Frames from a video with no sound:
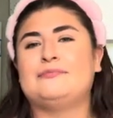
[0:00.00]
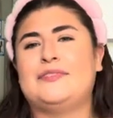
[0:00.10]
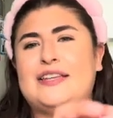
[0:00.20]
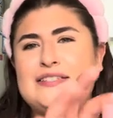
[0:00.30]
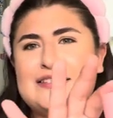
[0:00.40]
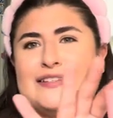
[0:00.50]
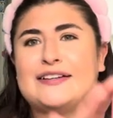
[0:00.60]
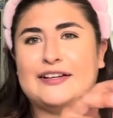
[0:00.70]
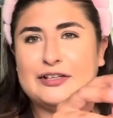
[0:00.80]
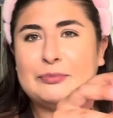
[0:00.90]
this is the
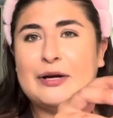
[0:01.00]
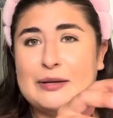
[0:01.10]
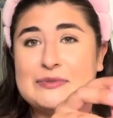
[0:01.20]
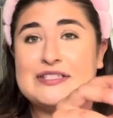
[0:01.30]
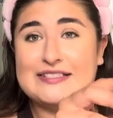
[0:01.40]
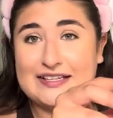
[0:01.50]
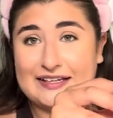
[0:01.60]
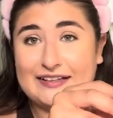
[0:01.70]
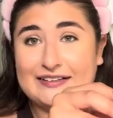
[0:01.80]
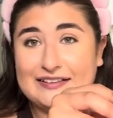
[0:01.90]
ColourPop
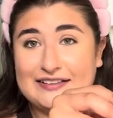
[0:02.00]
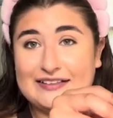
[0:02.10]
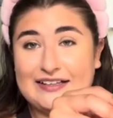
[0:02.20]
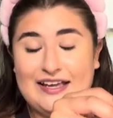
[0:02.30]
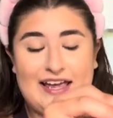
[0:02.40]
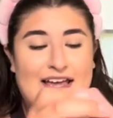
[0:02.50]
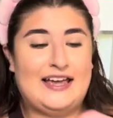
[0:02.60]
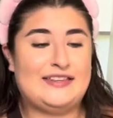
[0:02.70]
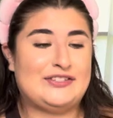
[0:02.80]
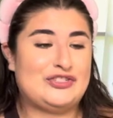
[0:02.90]
stick
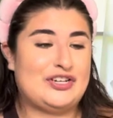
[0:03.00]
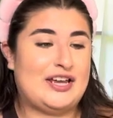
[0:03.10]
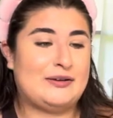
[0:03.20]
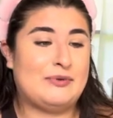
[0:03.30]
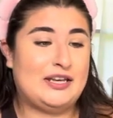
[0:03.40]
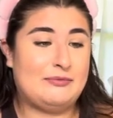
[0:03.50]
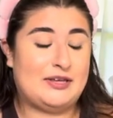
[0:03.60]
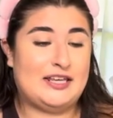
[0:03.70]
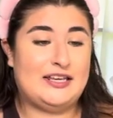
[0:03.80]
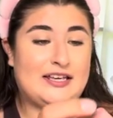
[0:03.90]
in the shade Mini
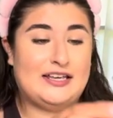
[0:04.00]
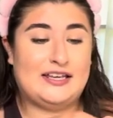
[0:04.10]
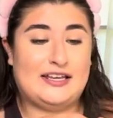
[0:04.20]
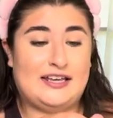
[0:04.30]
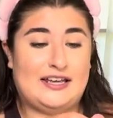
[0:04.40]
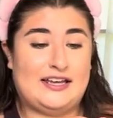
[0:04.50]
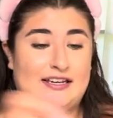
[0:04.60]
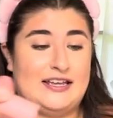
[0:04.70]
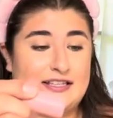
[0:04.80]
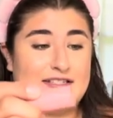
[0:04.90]
Me, and
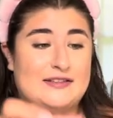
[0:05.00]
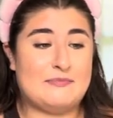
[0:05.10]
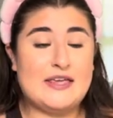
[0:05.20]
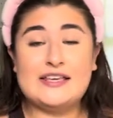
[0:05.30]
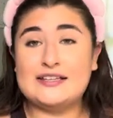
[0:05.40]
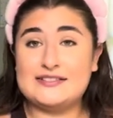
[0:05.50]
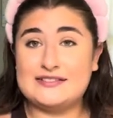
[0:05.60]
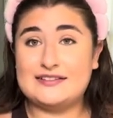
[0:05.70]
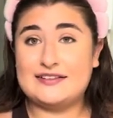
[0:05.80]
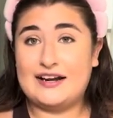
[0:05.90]
it's the
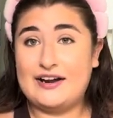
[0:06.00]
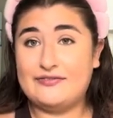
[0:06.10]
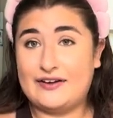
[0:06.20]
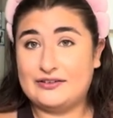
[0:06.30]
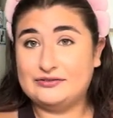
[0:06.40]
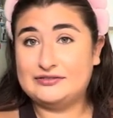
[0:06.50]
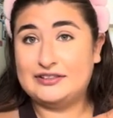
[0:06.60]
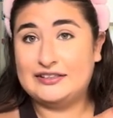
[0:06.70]
pinkest that I found.